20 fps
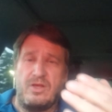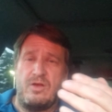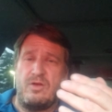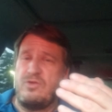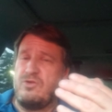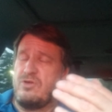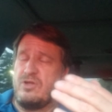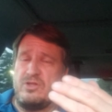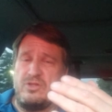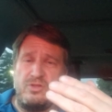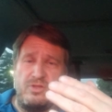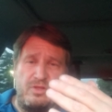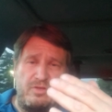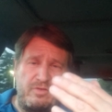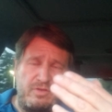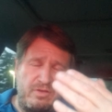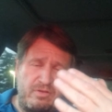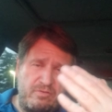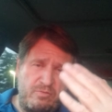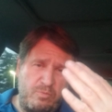You can,
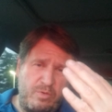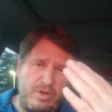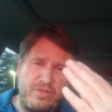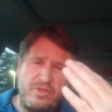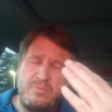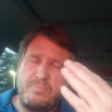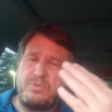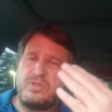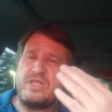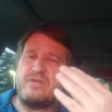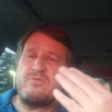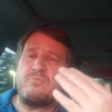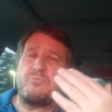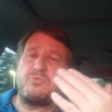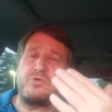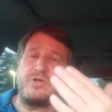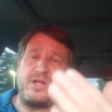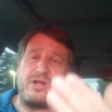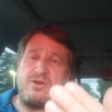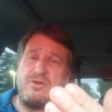whether you believe in
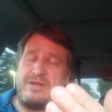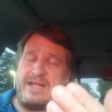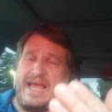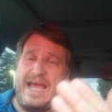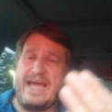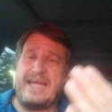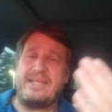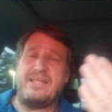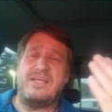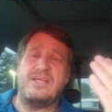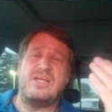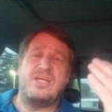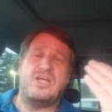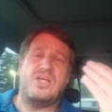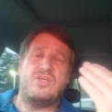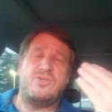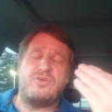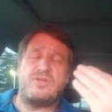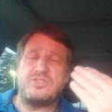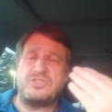prayer or not,
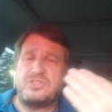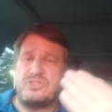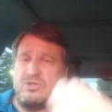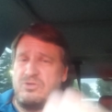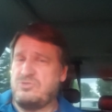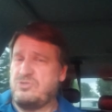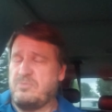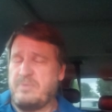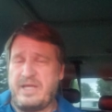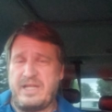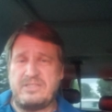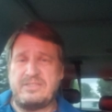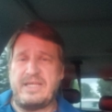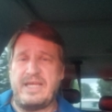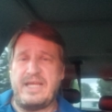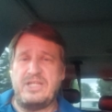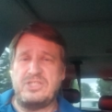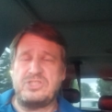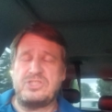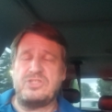you can still do
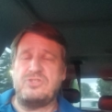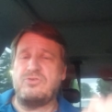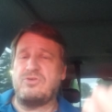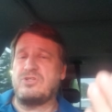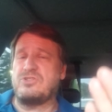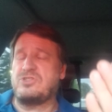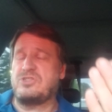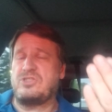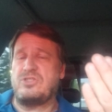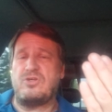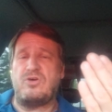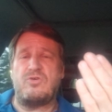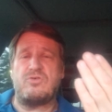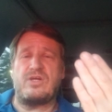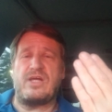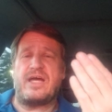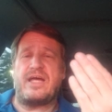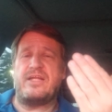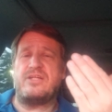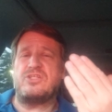meditation. You can still
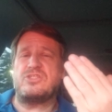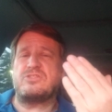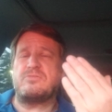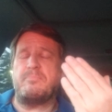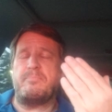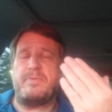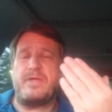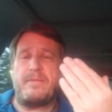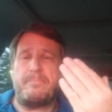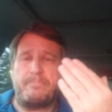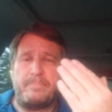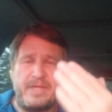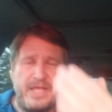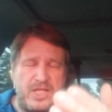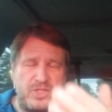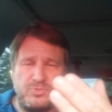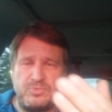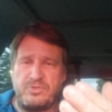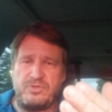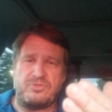kind of just be at
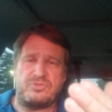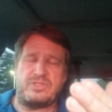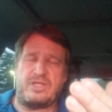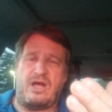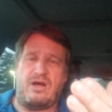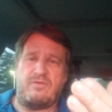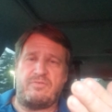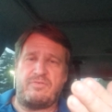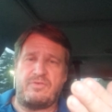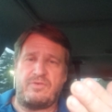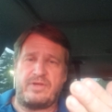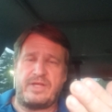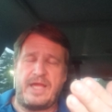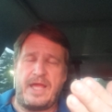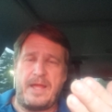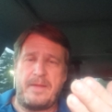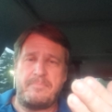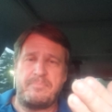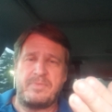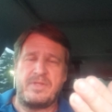peace with yourself,
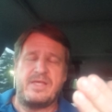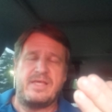okay?